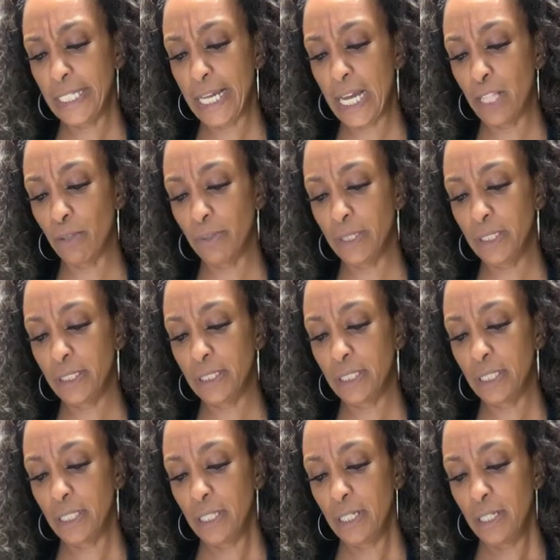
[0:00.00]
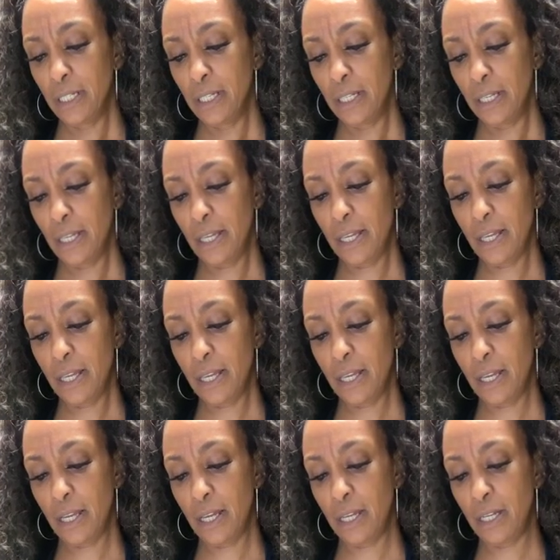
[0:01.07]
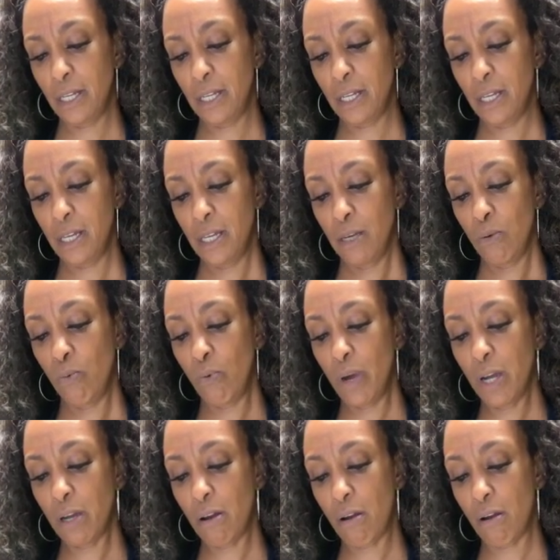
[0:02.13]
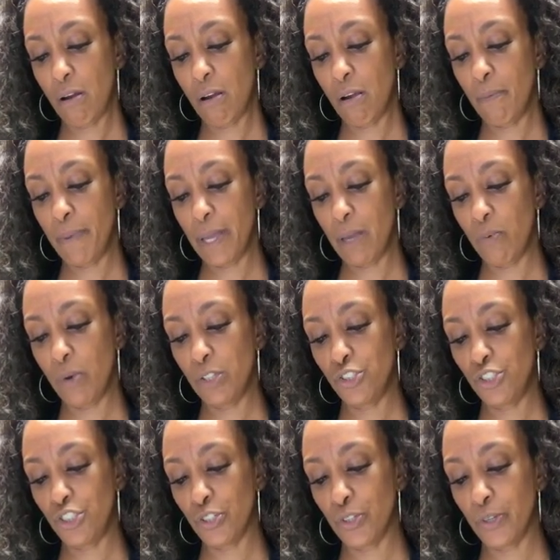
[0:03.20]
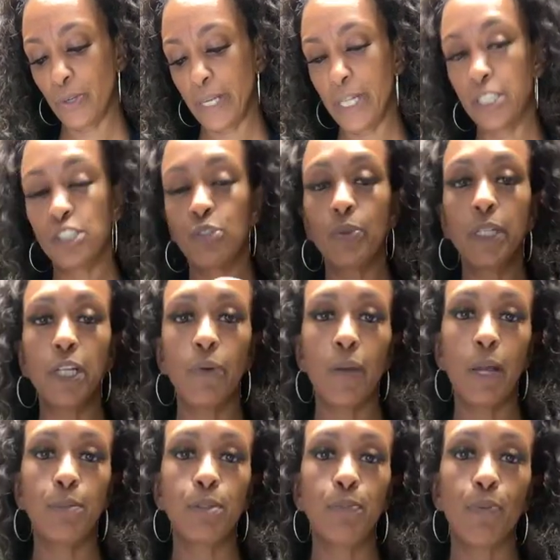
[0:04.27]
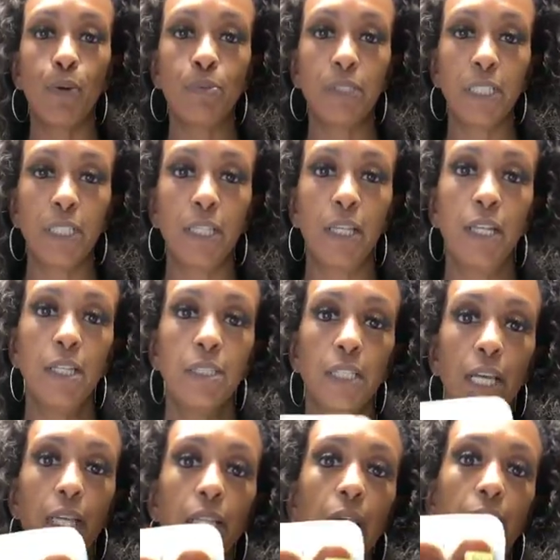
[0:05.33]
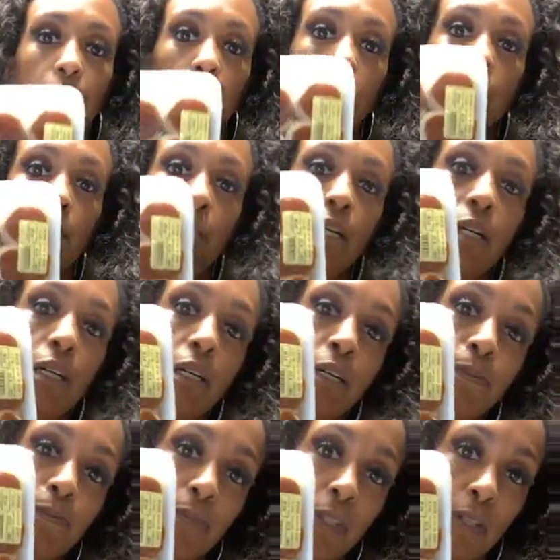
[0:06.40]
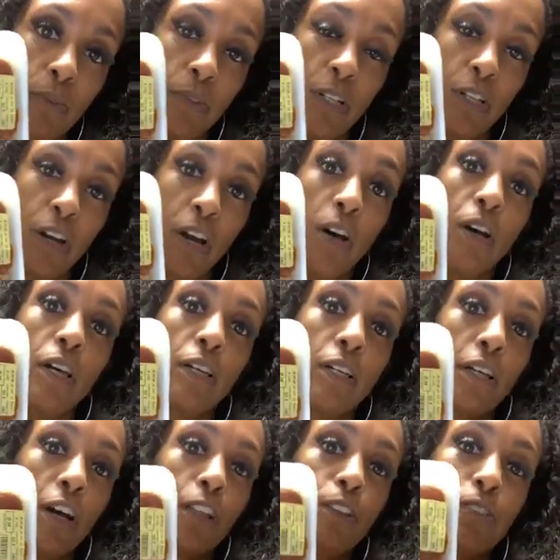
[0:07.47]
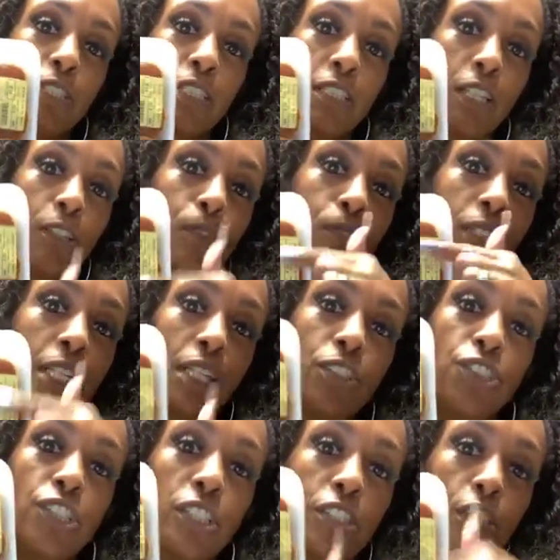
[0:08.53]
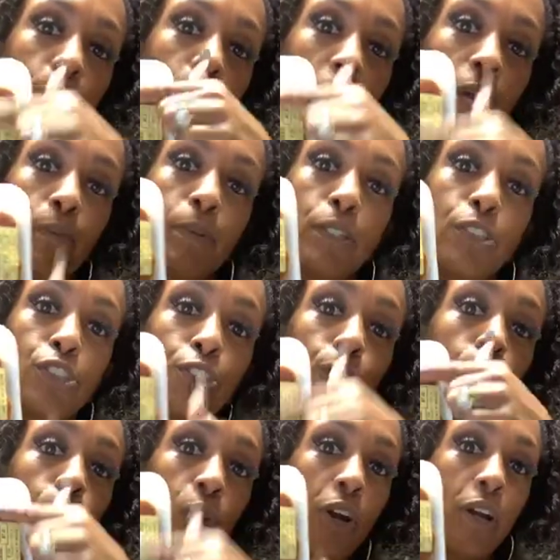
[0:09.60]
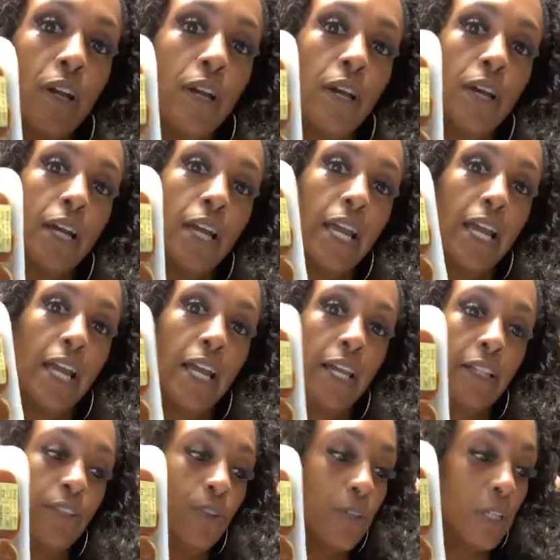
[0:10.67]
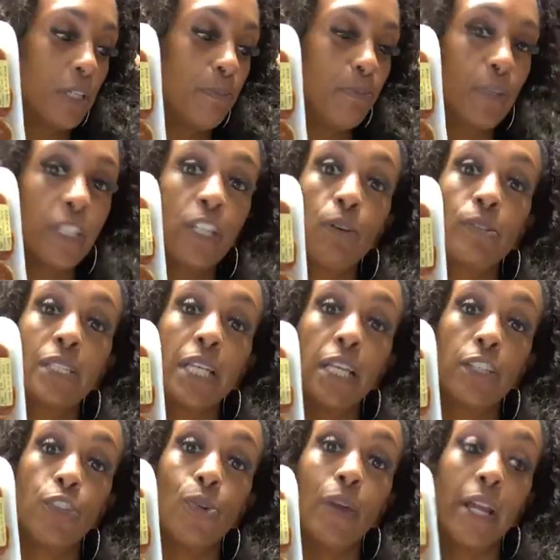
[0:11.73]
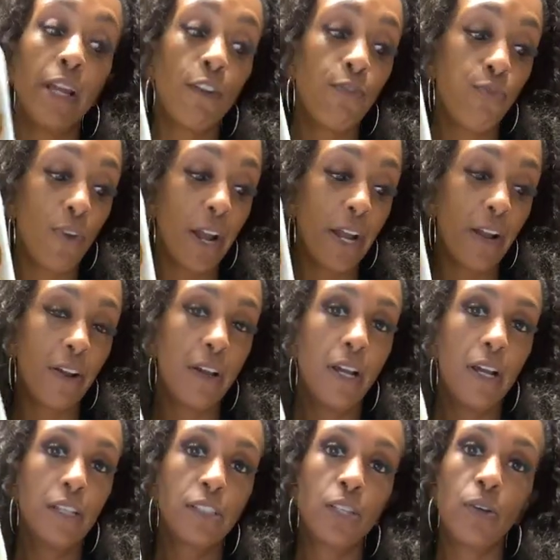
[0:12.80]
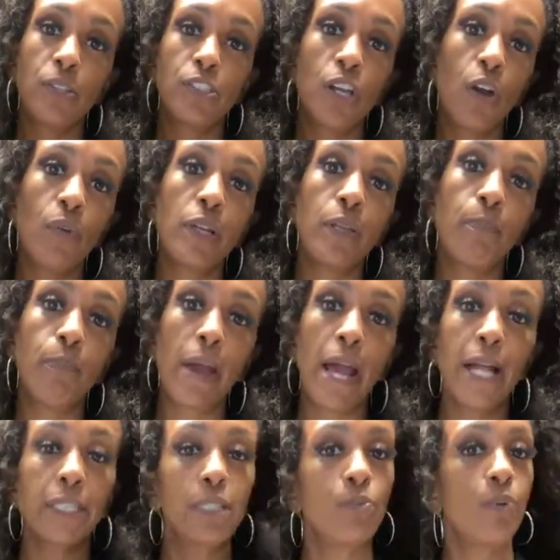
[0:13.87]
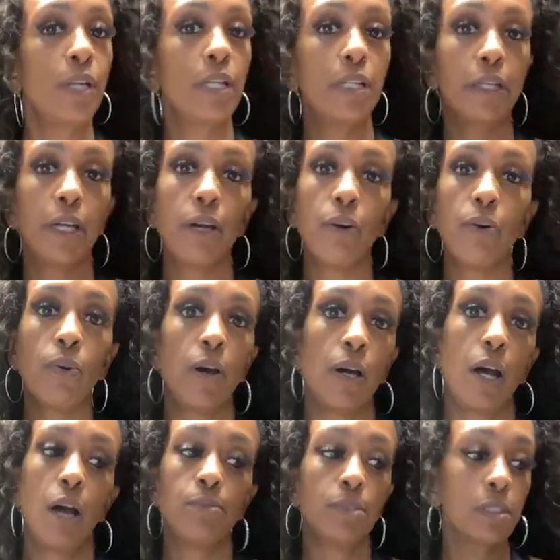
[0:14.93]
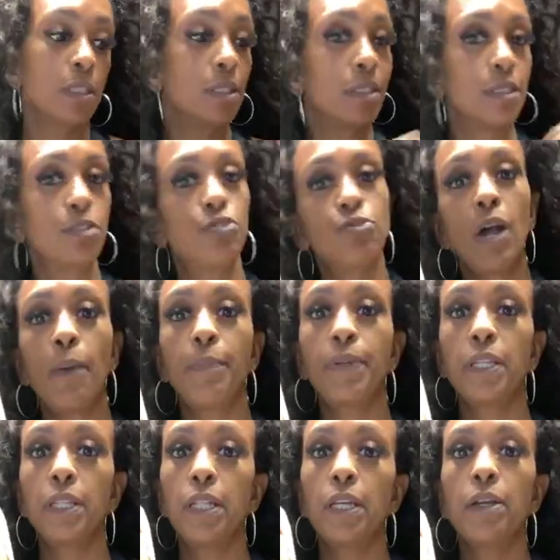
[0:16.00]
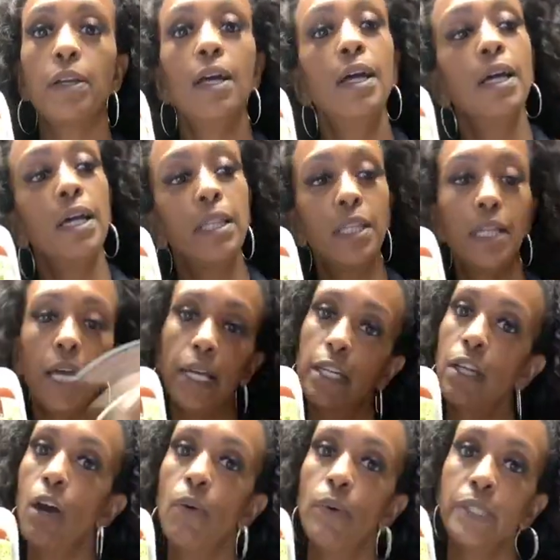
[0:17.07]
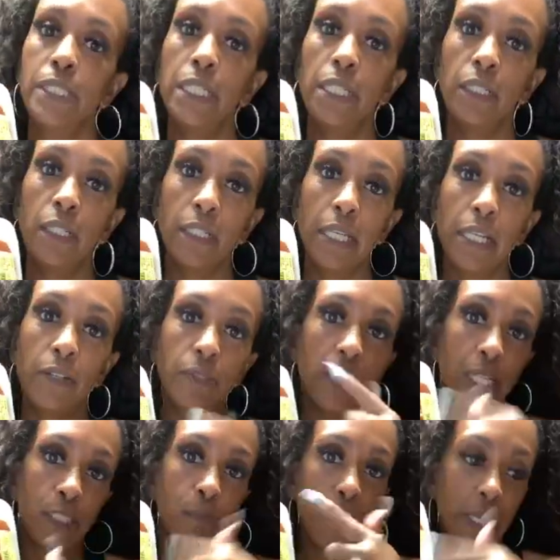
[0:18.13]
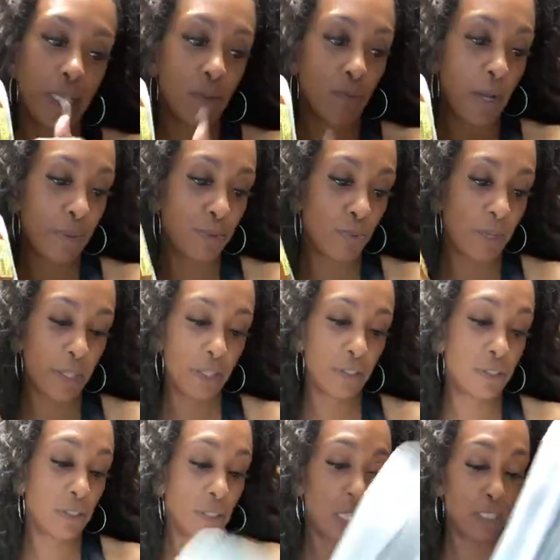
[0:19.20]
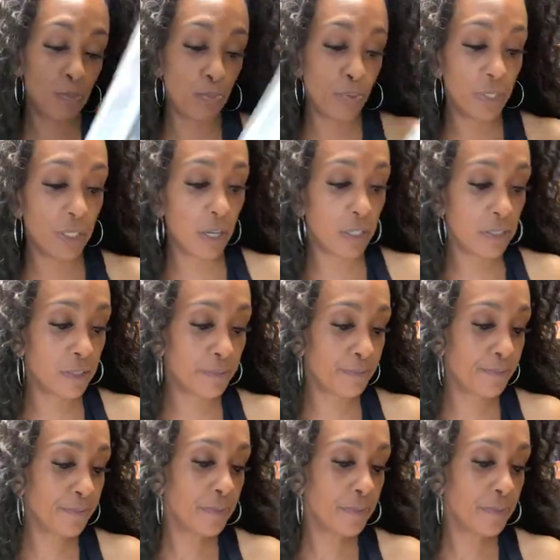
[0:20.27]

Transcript: calories and 1 carb, 1 sugar, and 20 grams of protein. It's like call those things? I don't say a shish kebab, but a skewer. And you can put those in your air fryer. So it's already packed and ready to go. I'm just going to drop it in there, and then I can always eat it later. It has bacon wrapped around there. So that's pretty awesome.